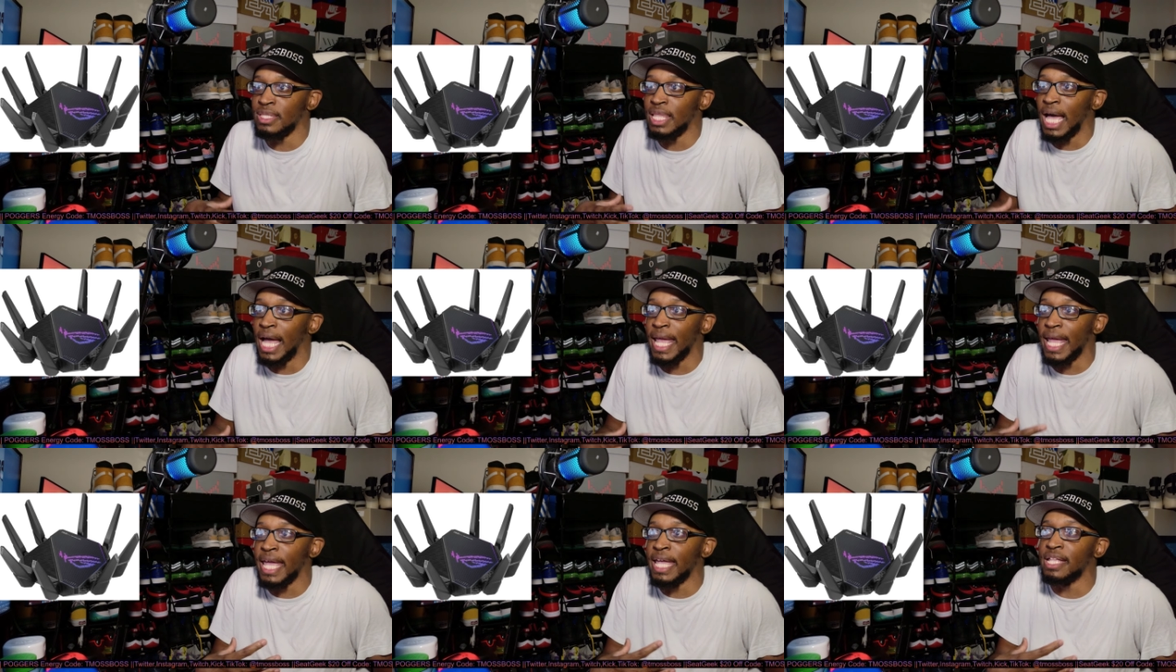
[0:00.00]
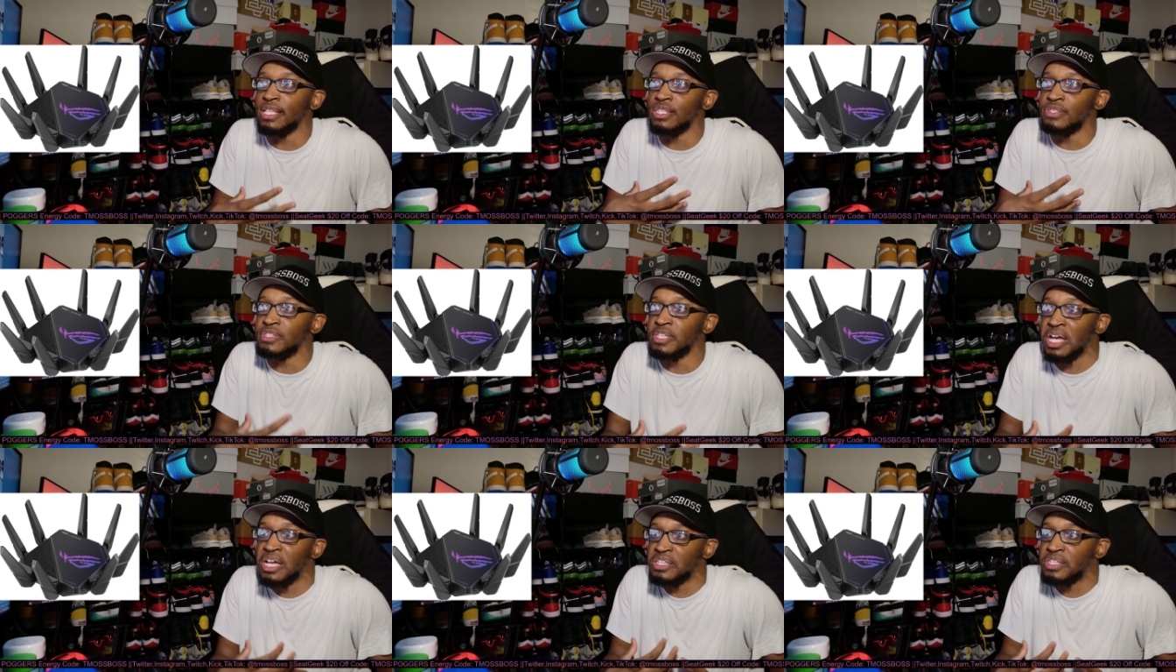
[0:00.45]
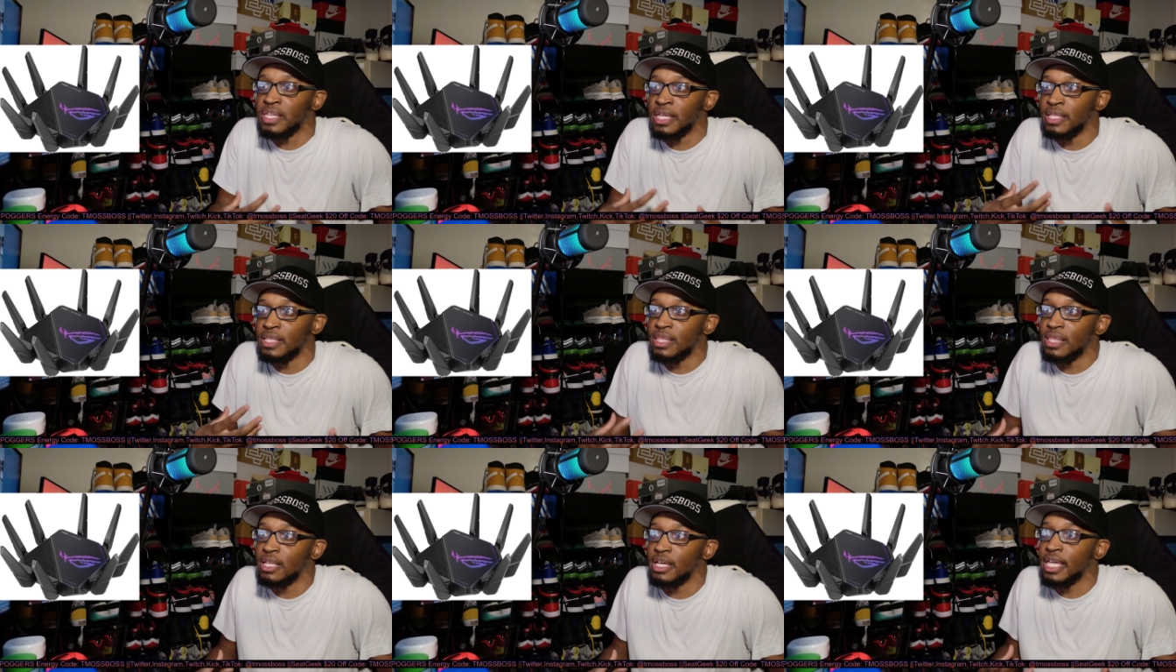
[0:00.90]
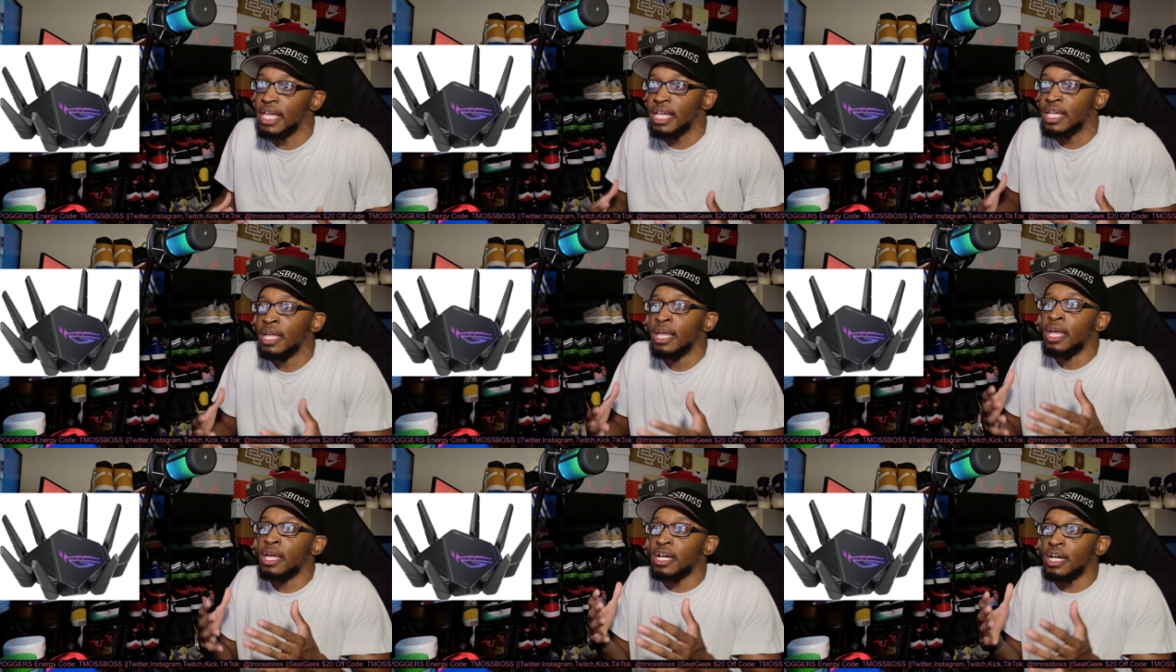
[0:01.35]
Like, it doesn't look...
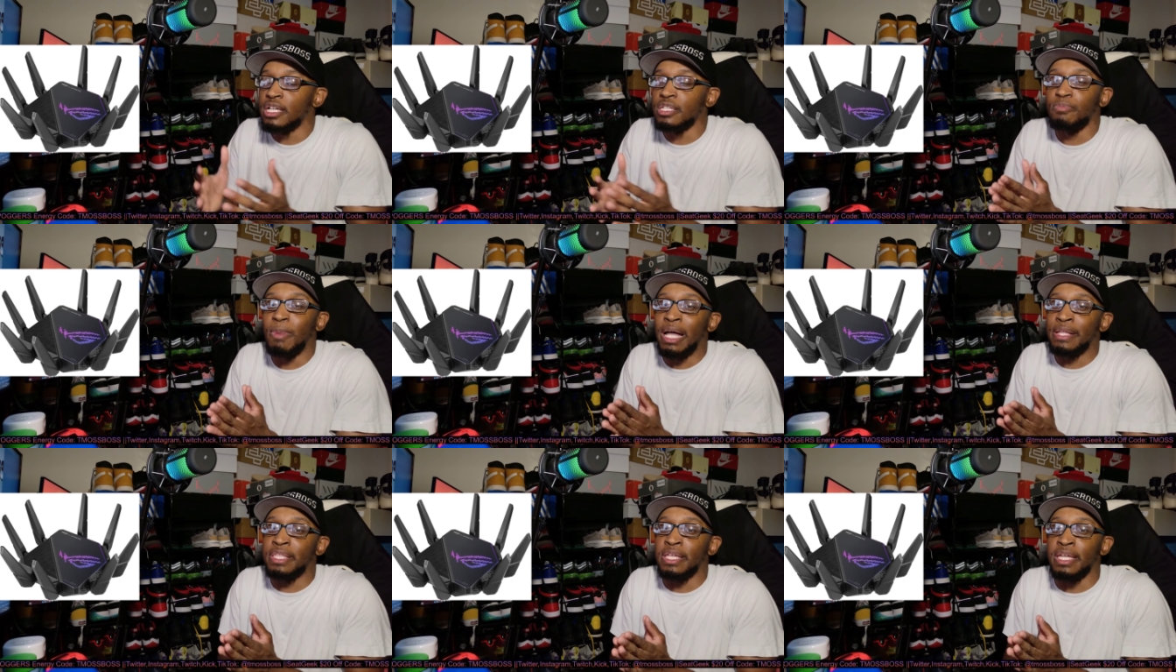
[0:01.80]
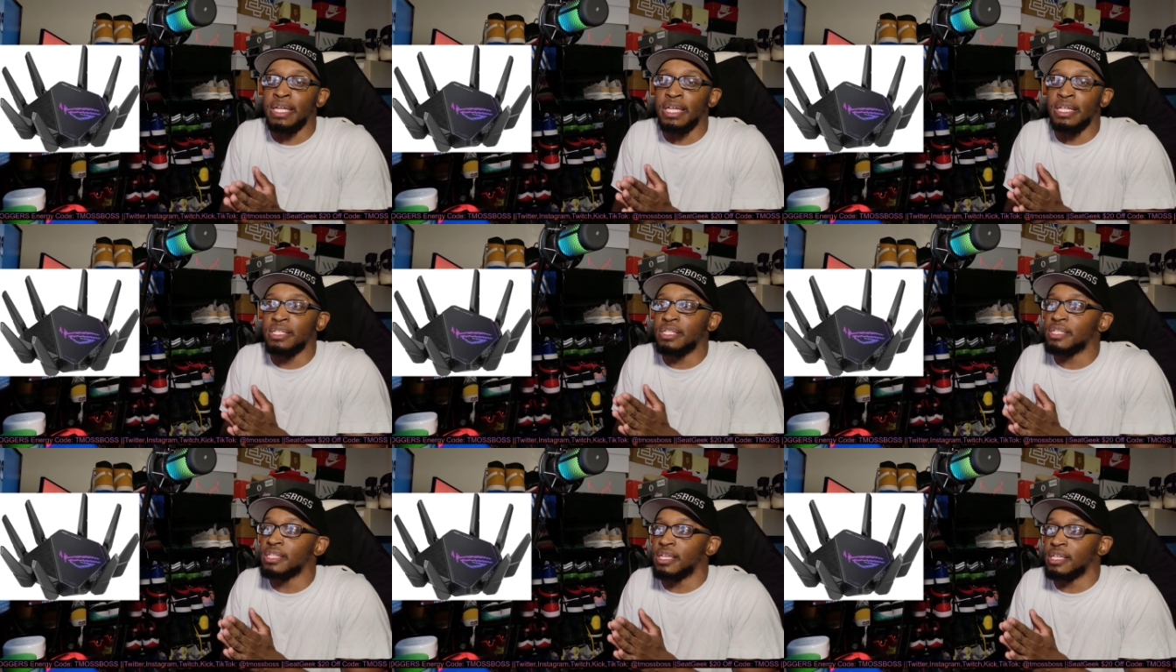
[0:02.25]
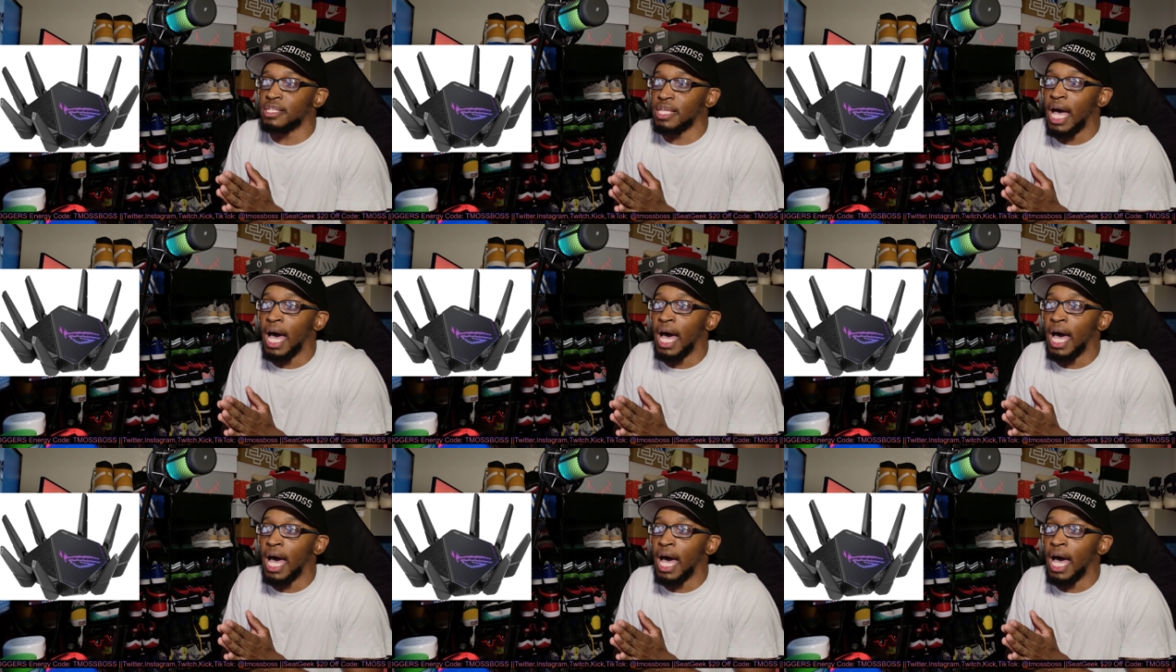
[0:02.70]
Because my thing is this.